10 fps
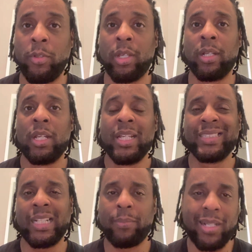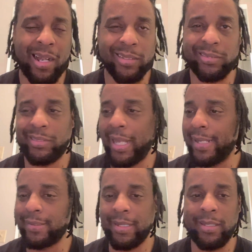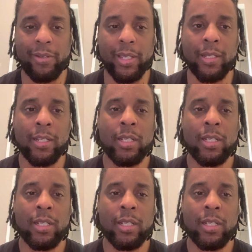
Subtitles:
you can set up a consultation. You can